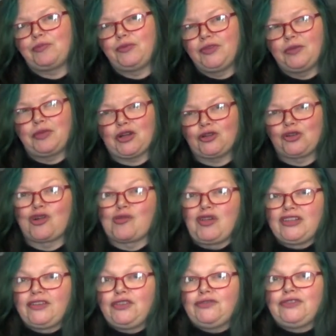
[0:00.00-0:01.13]
the
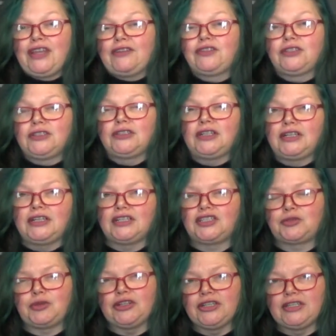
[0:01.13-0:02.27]
paranormal if you've never
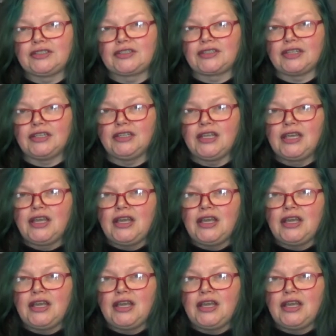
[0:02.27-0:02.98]
experienced it